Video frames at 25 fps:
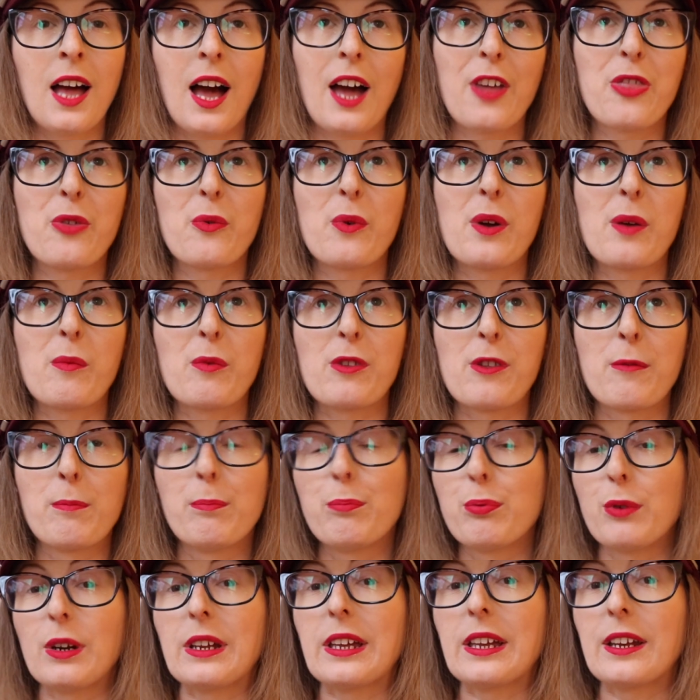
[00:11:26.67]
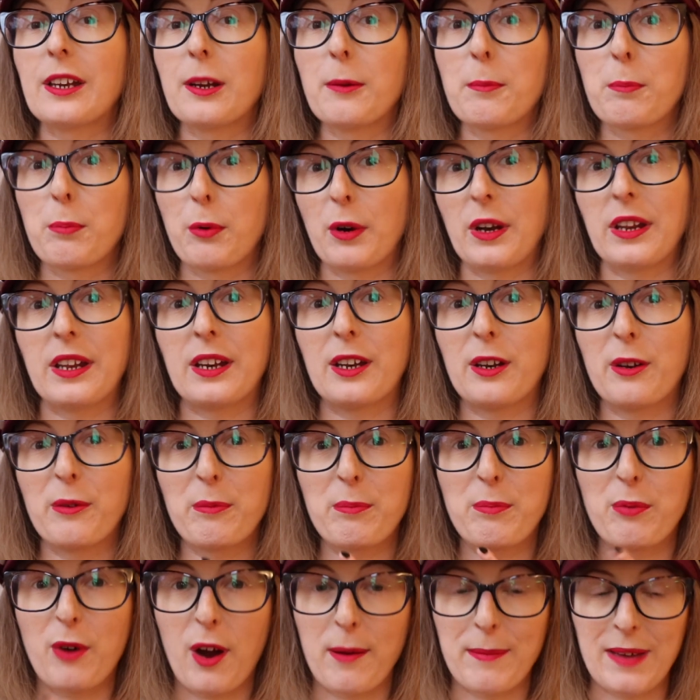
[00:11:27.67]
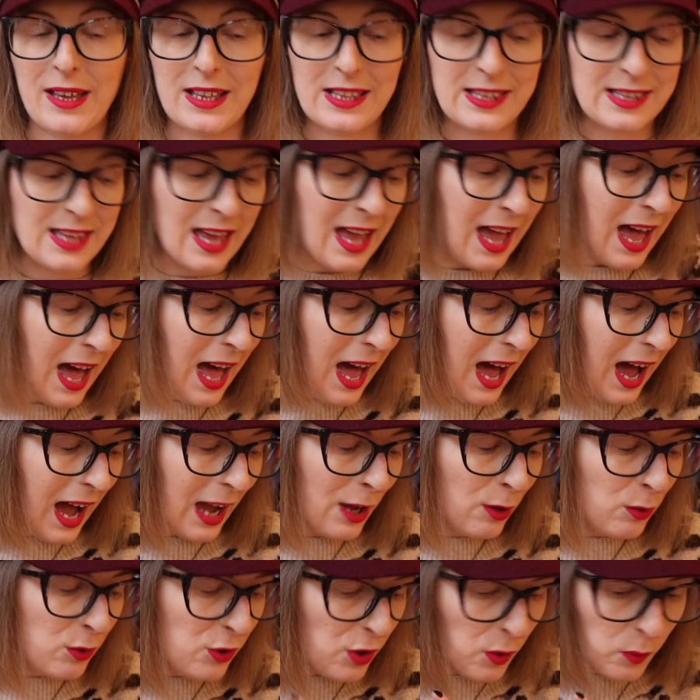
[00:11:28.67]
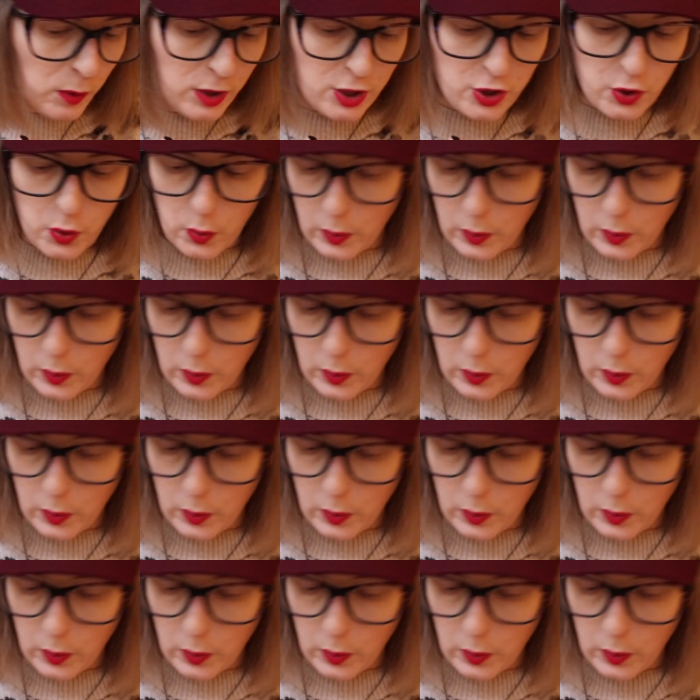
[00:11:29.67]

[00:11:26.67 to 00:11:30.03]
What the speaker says: I thought it was a brilliant, brilliant premise. I also wanted to